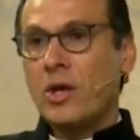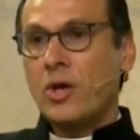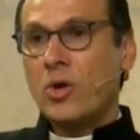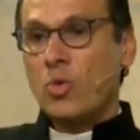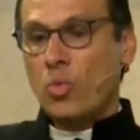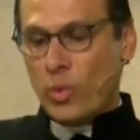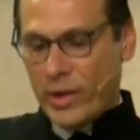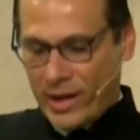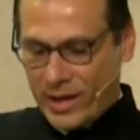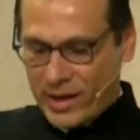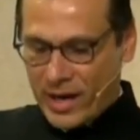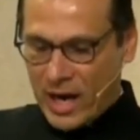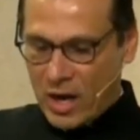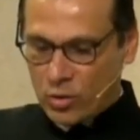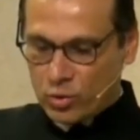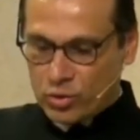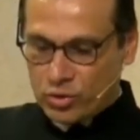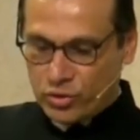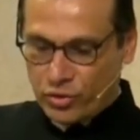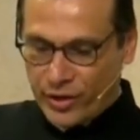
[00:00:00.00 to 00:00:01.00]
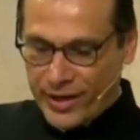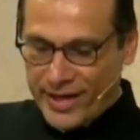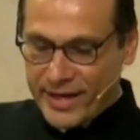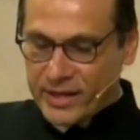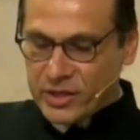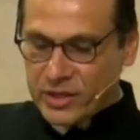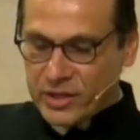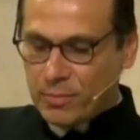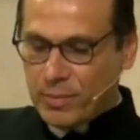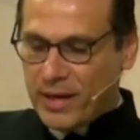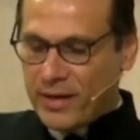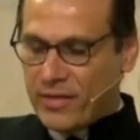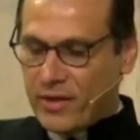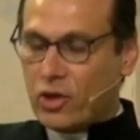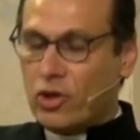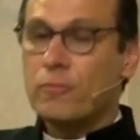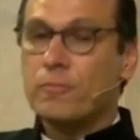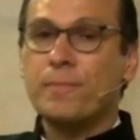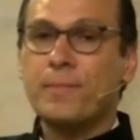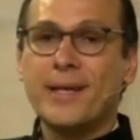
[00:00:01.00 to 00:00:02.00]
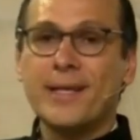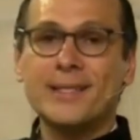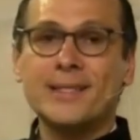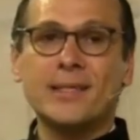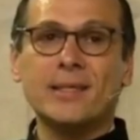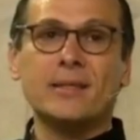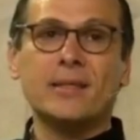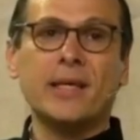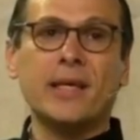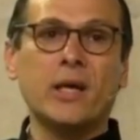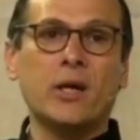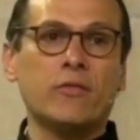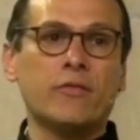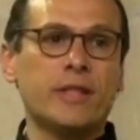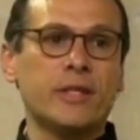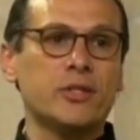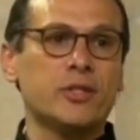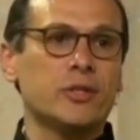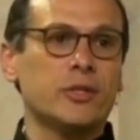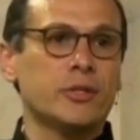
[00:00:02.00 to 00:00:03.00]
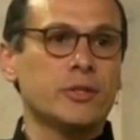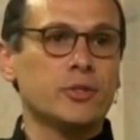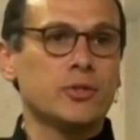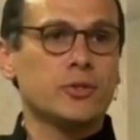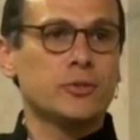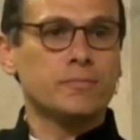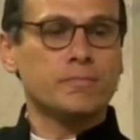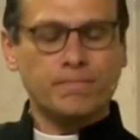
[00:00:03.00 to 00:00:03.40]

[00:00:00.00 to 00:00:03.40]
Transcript: We are outraged by the complicity of the church.